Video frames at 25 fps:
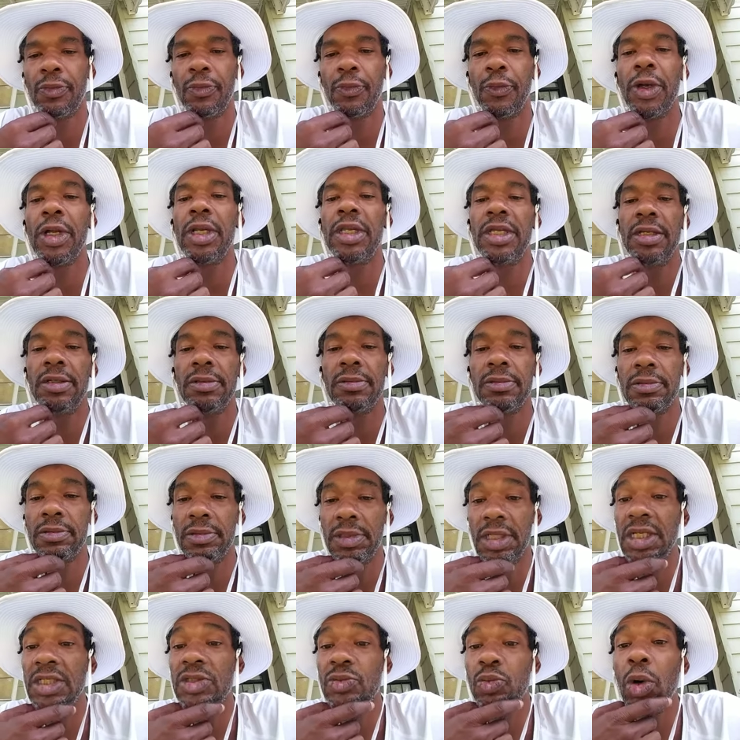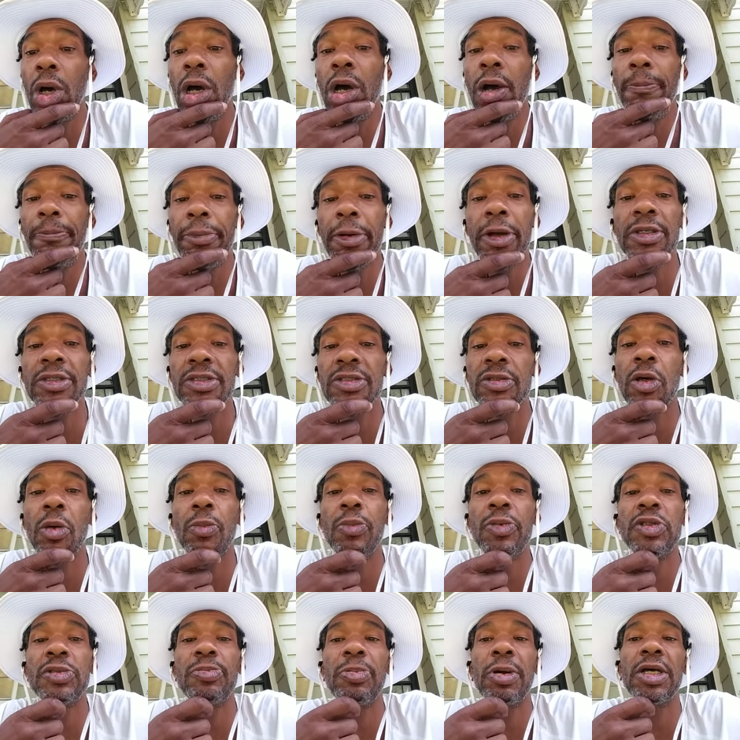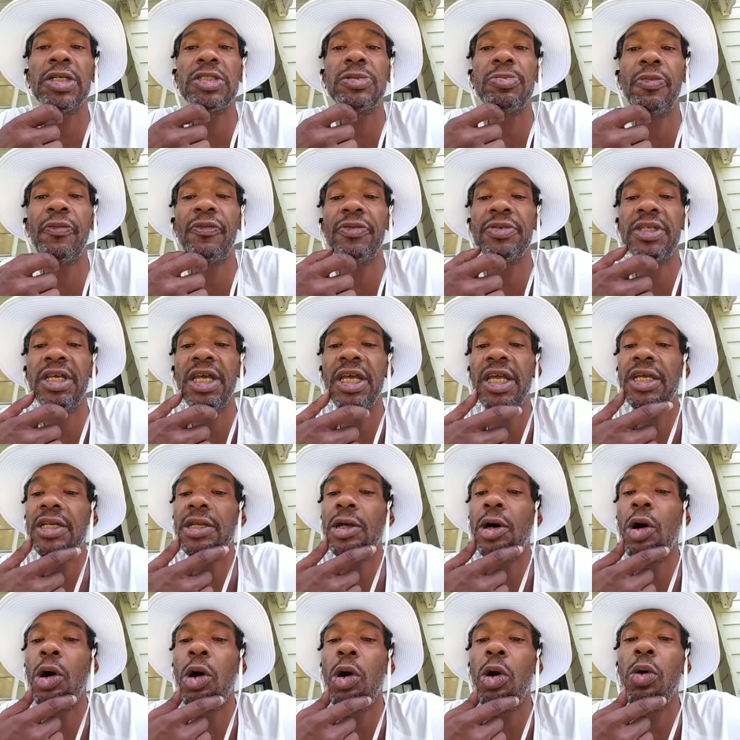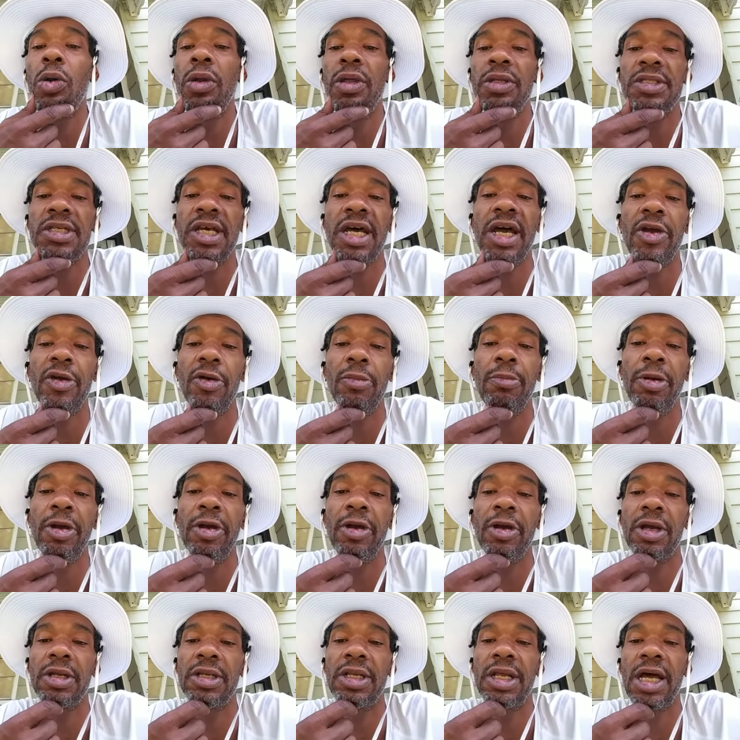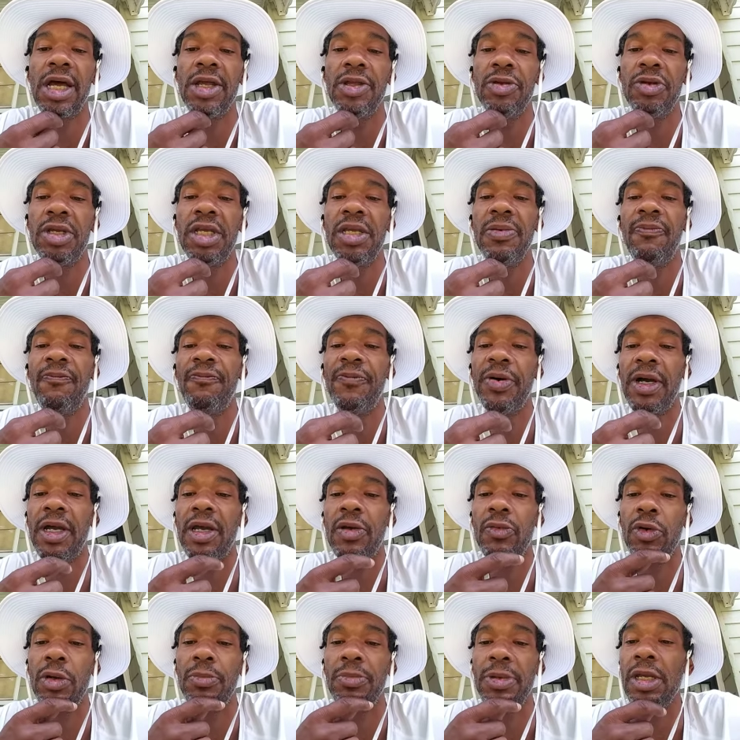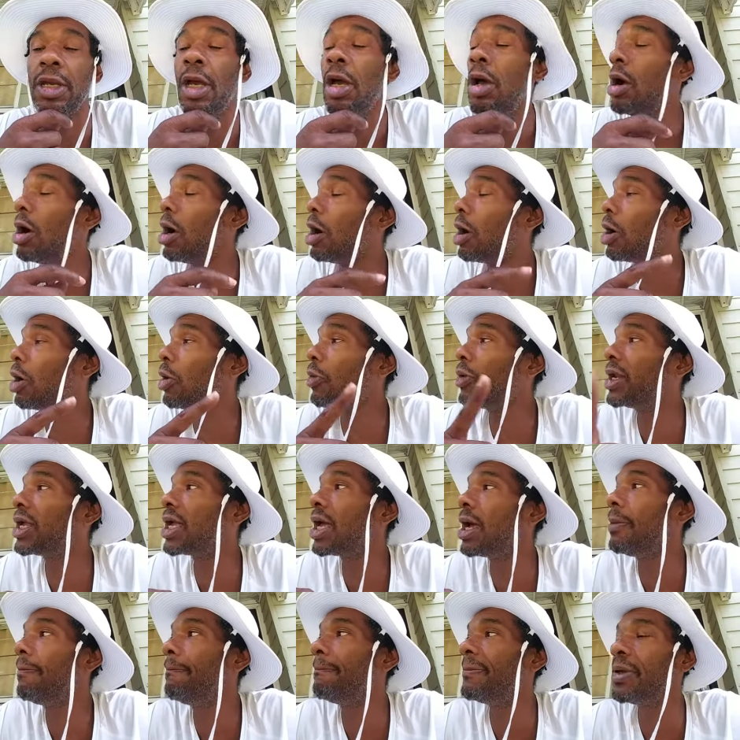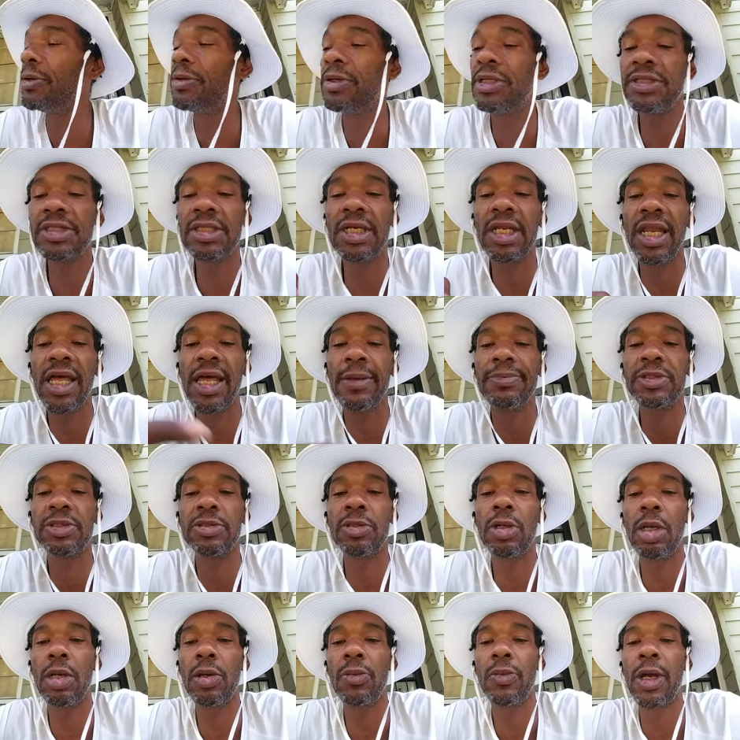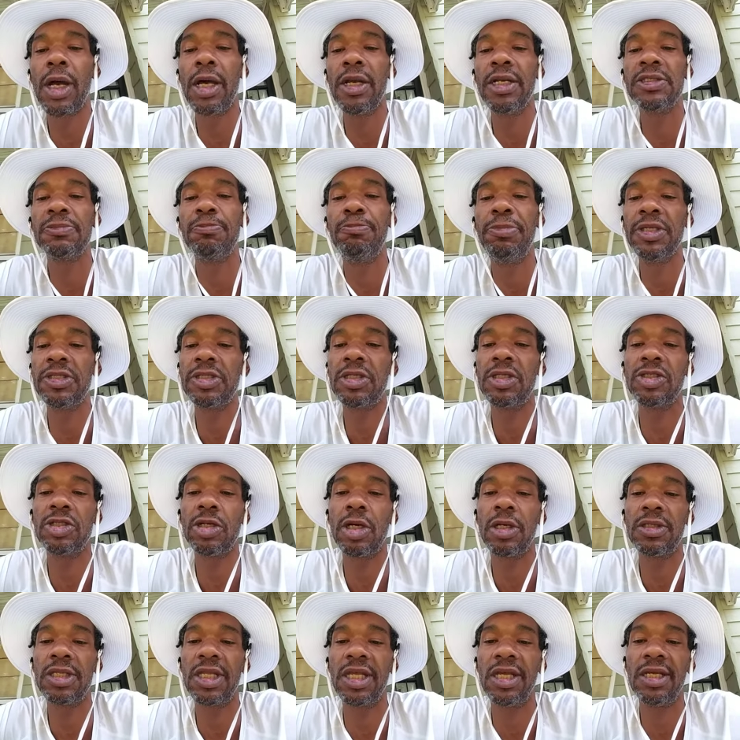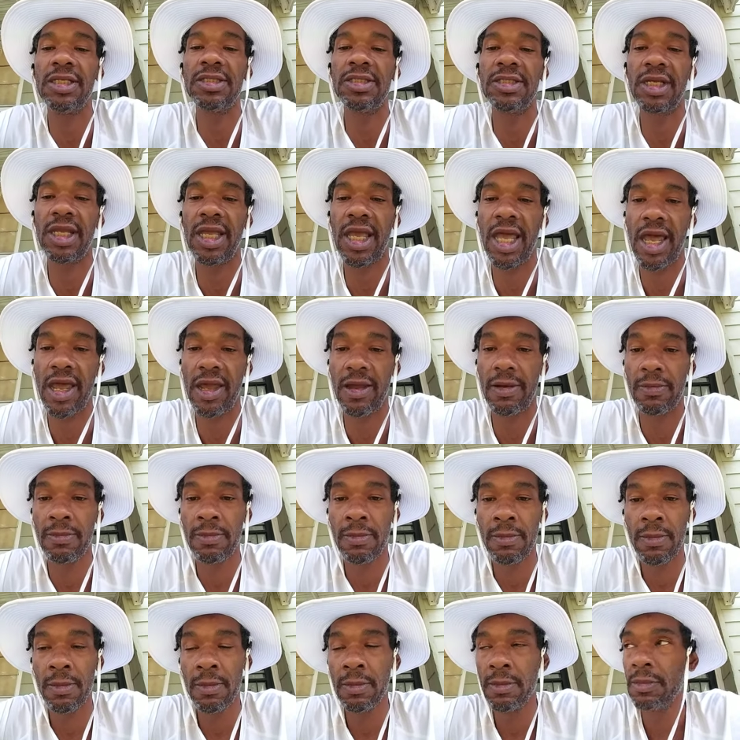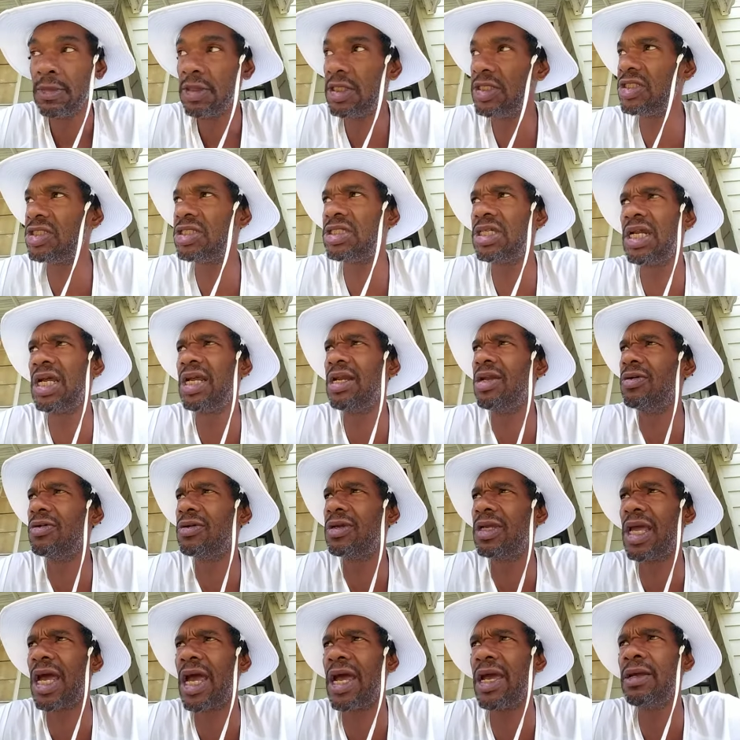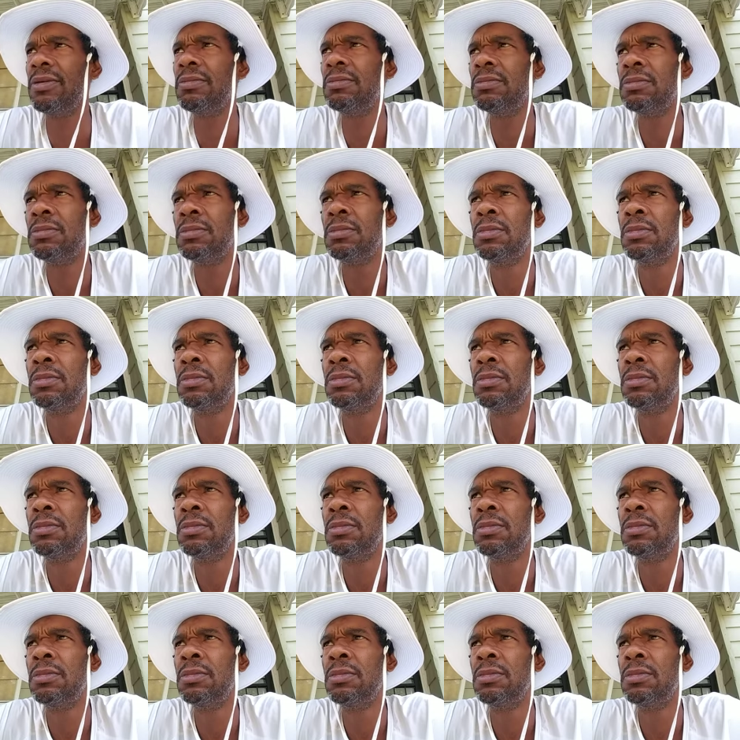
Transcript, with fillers: Really. And this one person gonna be responsible for taking the whole entire America down. You keep fucking with me. I already got buildings collapsing all around this bitch because y'all think it's a game. This shit ain't no game.